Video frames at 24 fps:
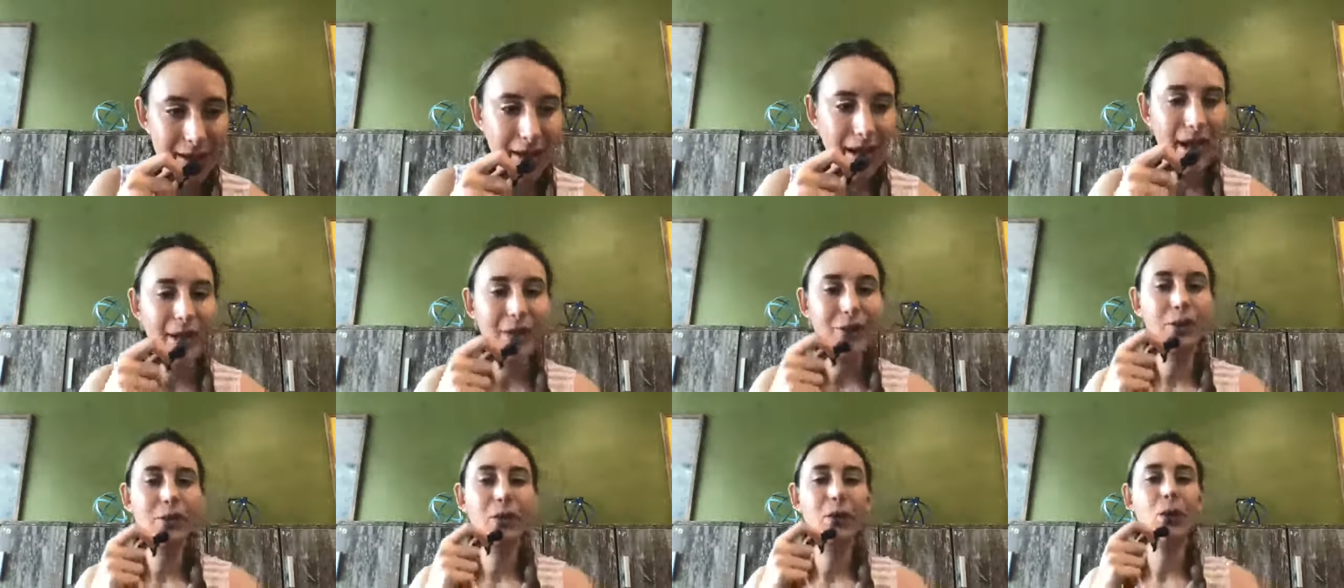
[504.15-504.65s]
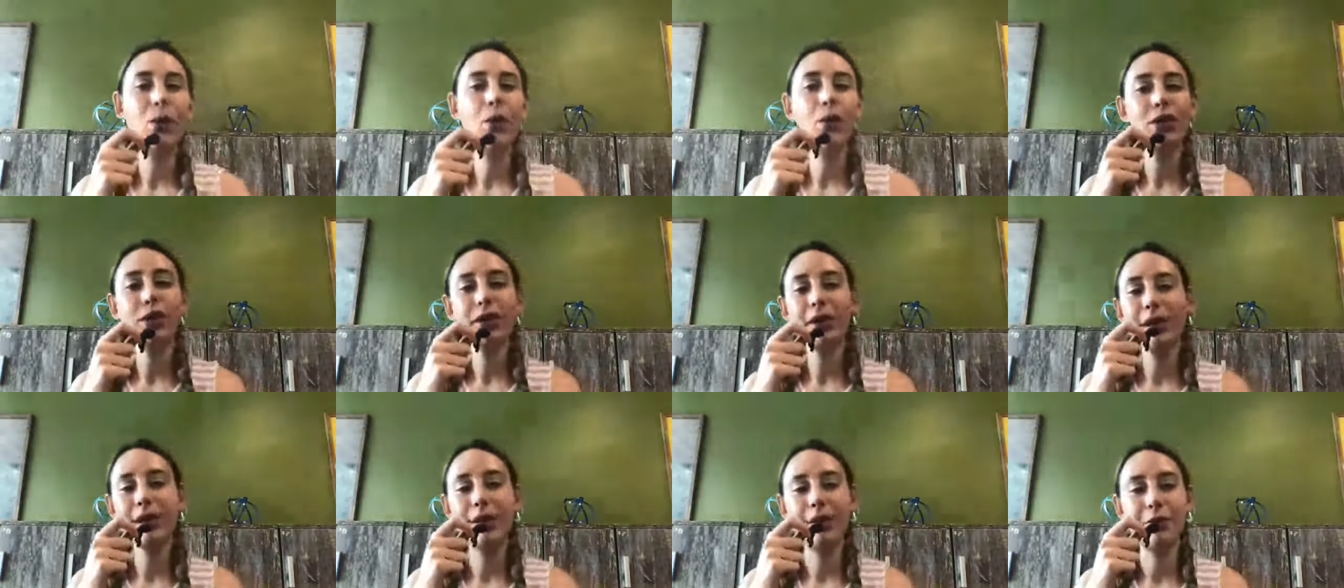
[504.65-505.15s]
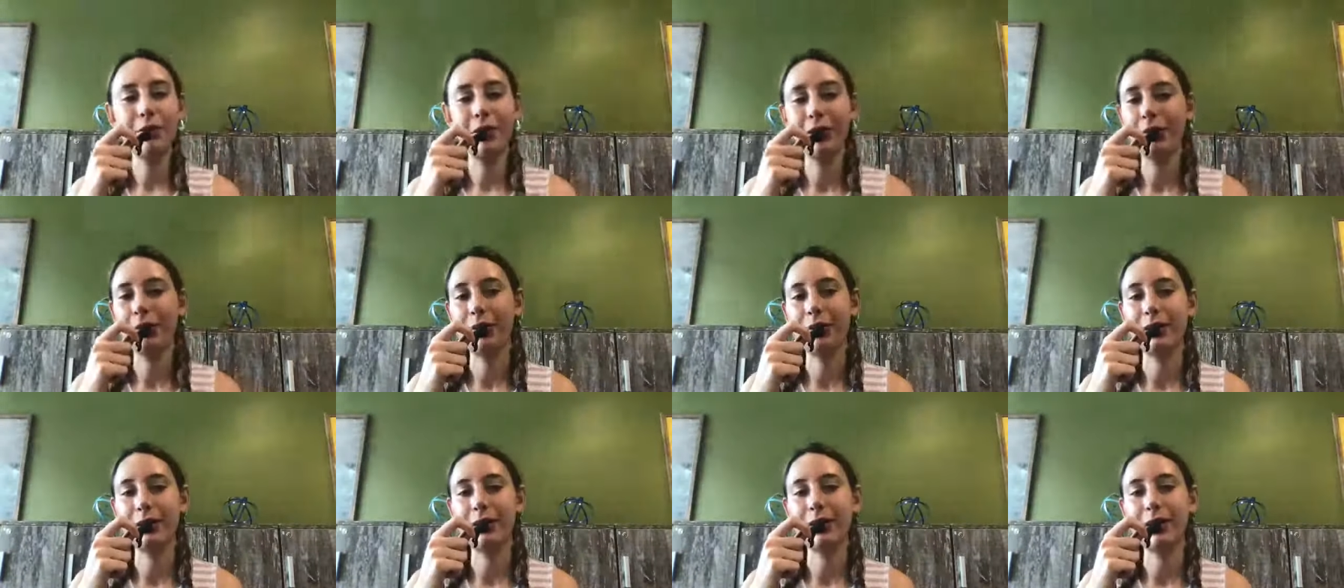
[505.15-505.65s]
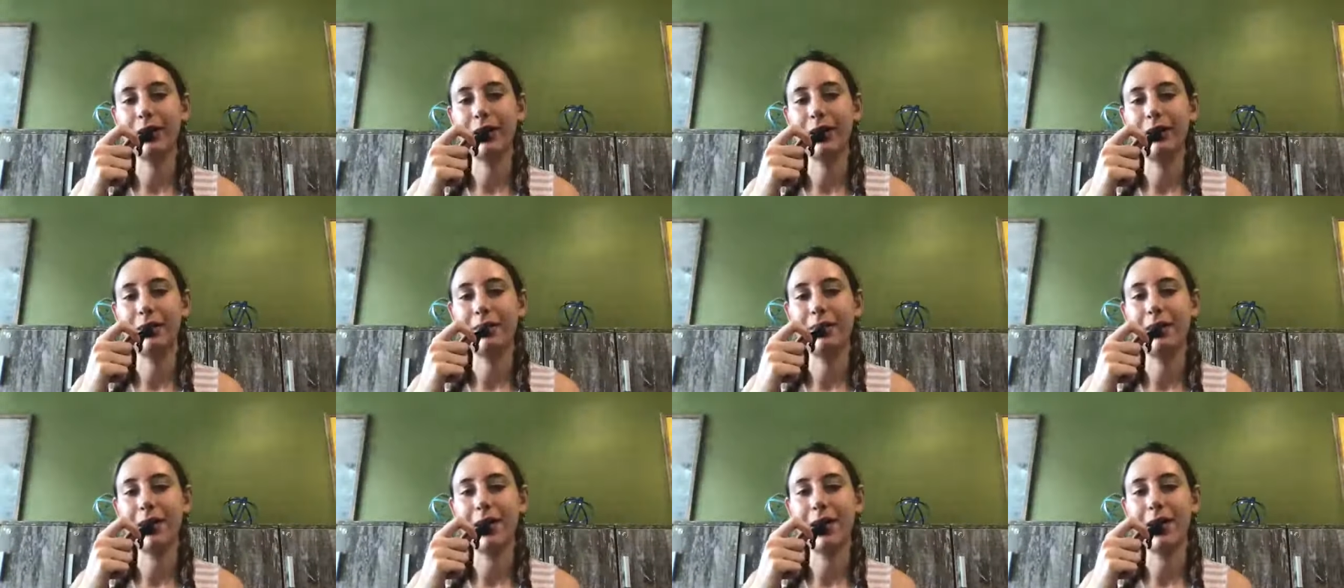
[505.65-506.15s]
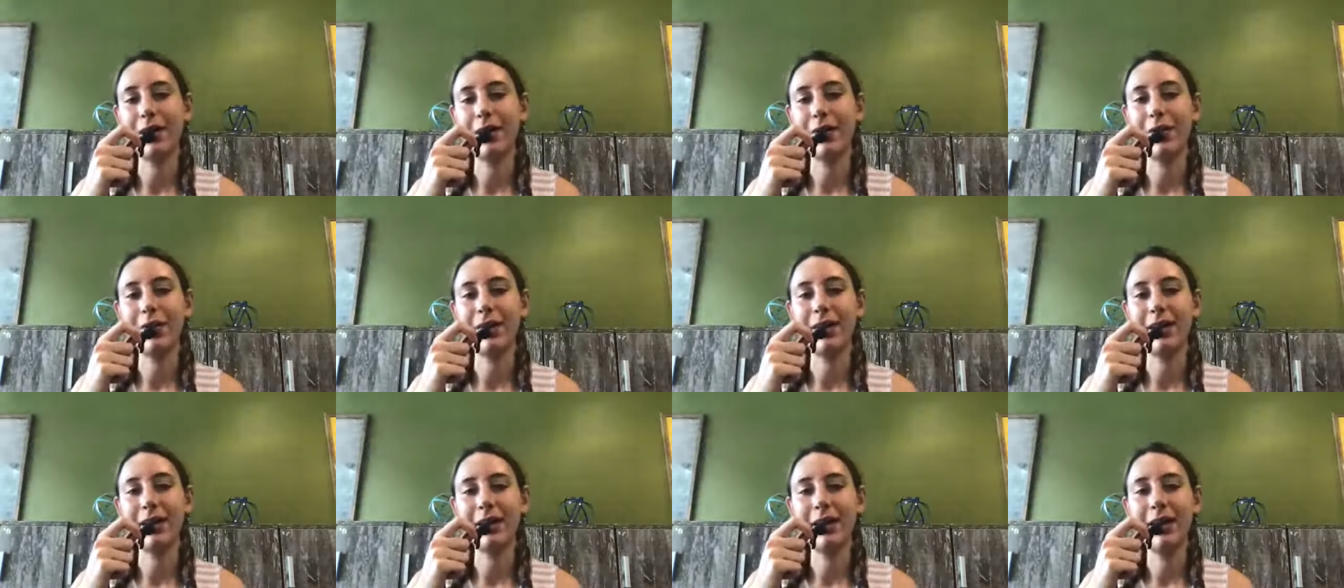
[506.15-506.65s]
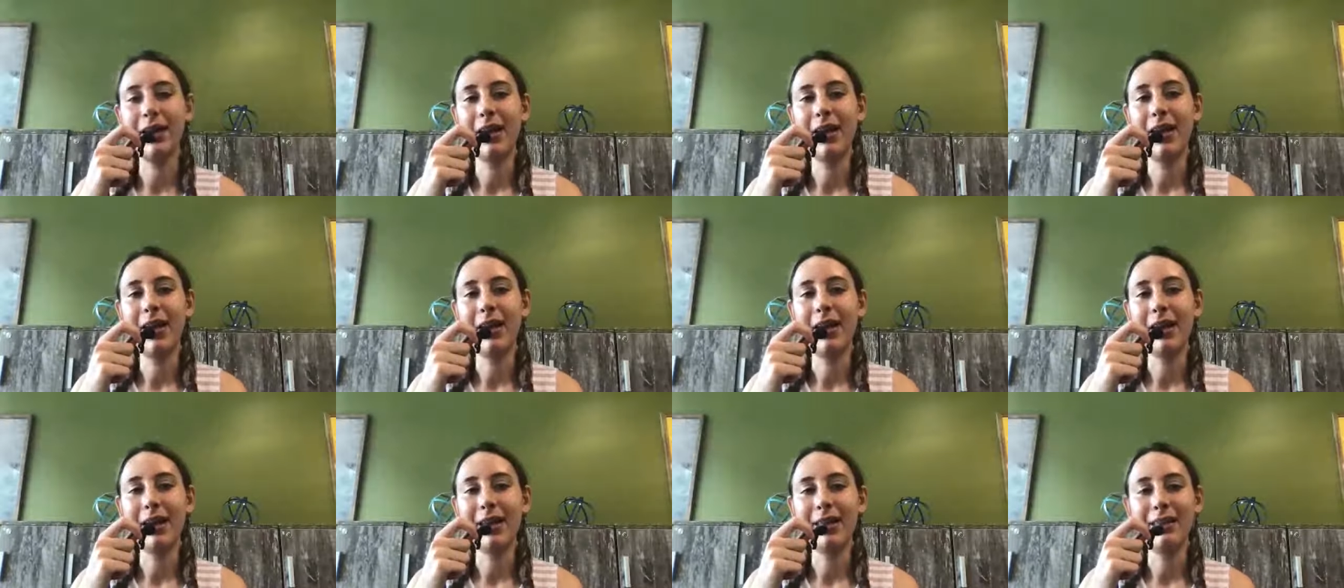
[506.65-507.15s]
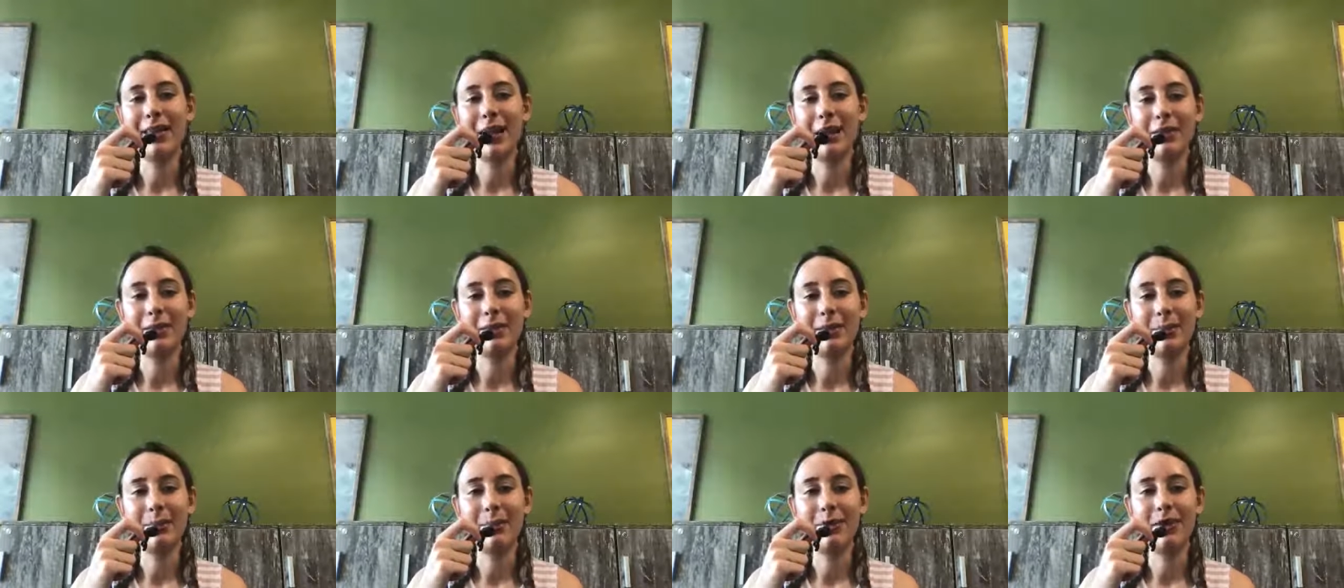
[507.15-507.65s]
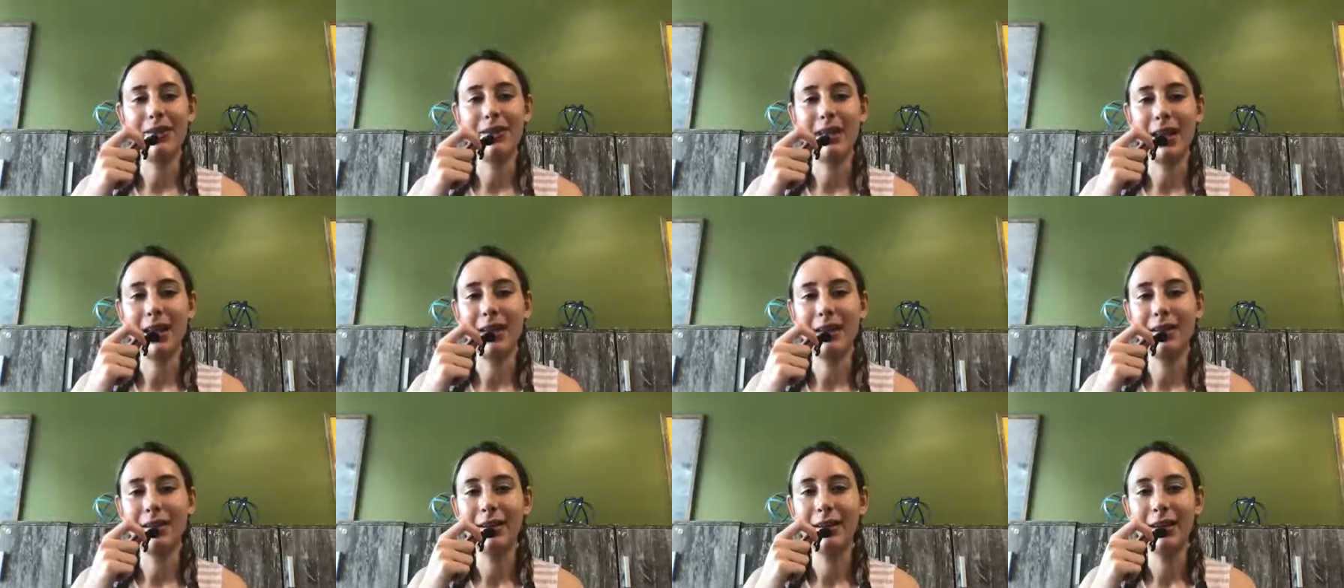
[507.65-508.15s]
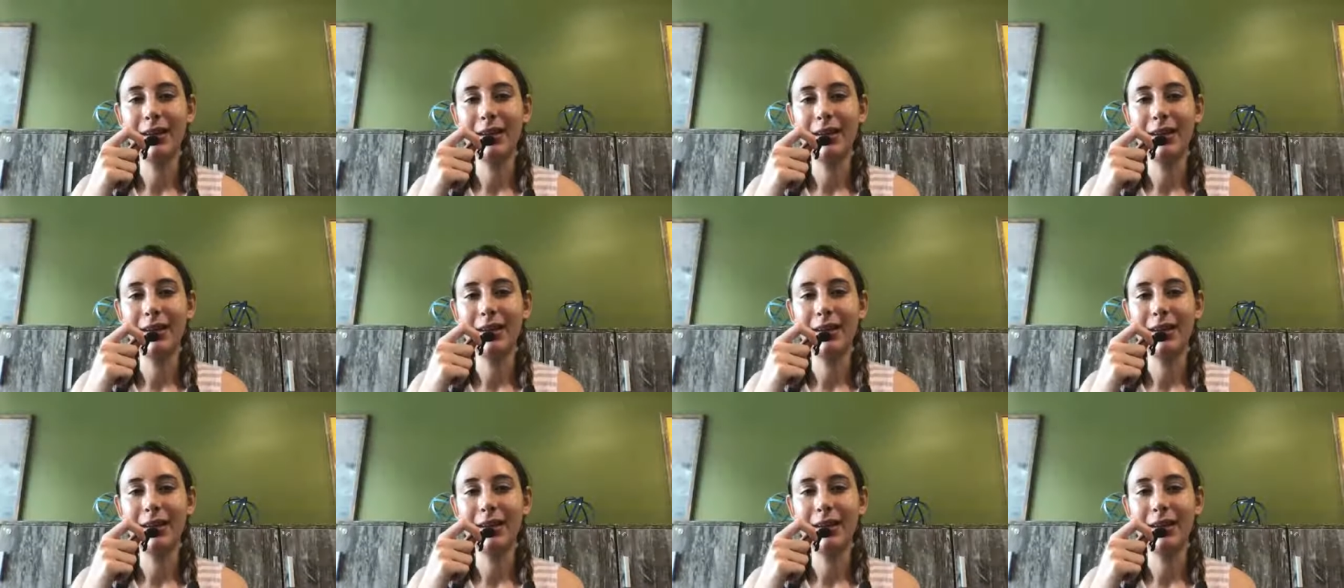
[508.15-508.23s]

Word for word: i totally agree with you steve i agree a thousand percent